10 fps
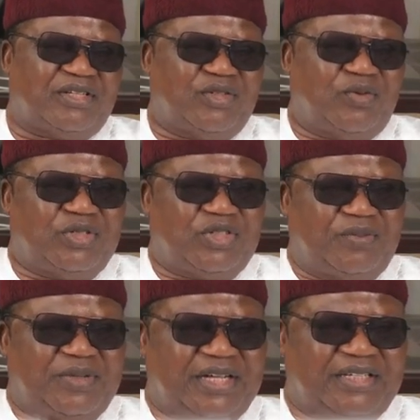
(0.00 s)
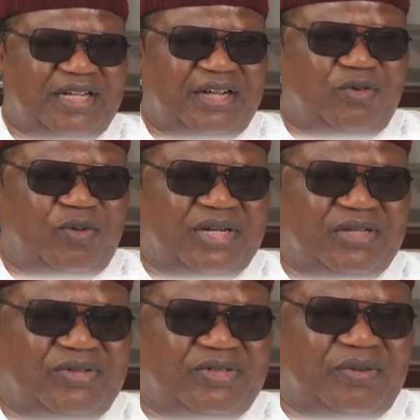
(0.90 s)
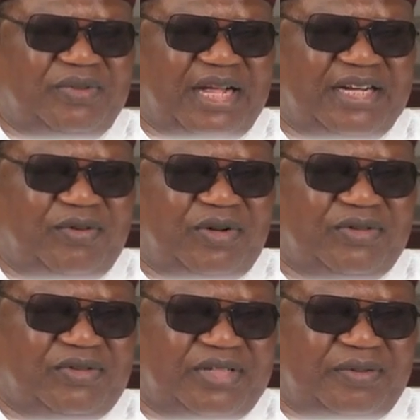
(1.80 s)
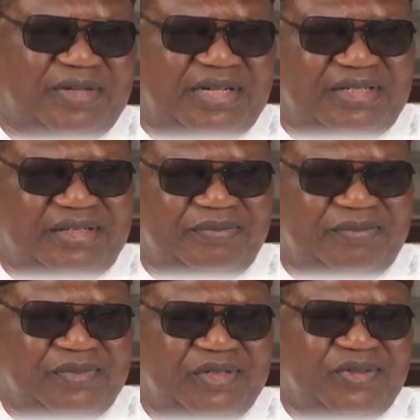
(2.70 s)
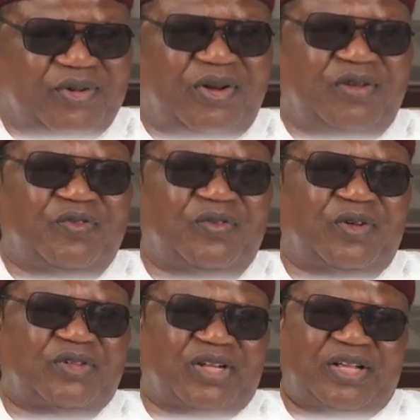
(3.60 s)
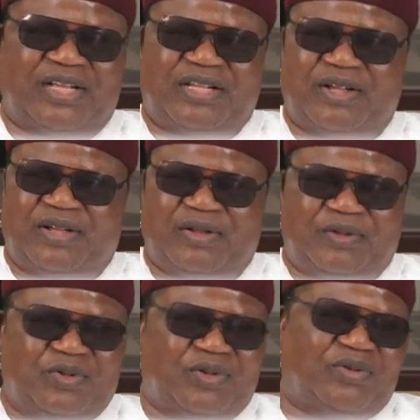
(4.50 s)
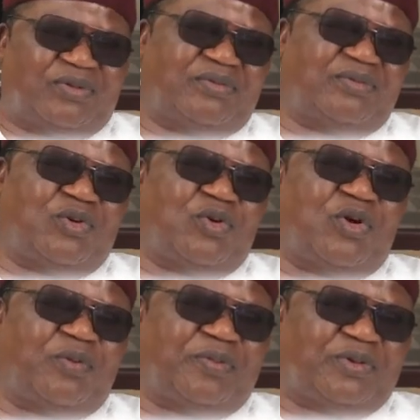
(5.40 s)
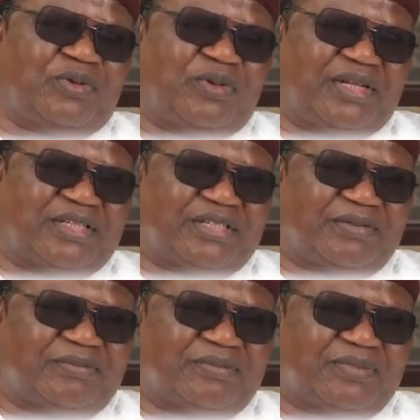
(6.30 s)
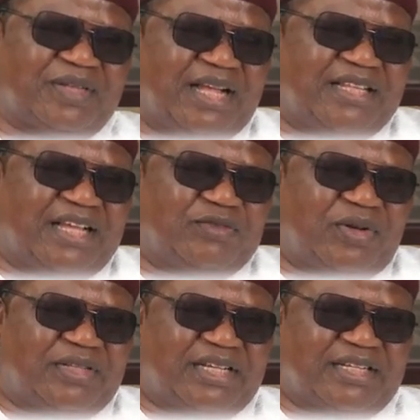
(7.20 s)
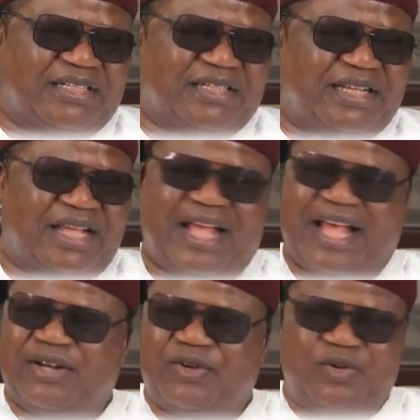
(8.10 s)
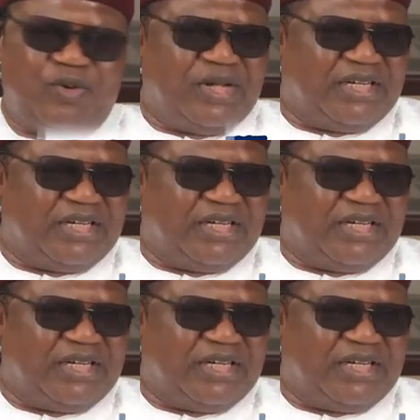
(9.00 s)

you will drop dead. And who wanted to drop dead? I didn't want to drop dead. So all of us, grew up to hate. And that's one thing. I don't know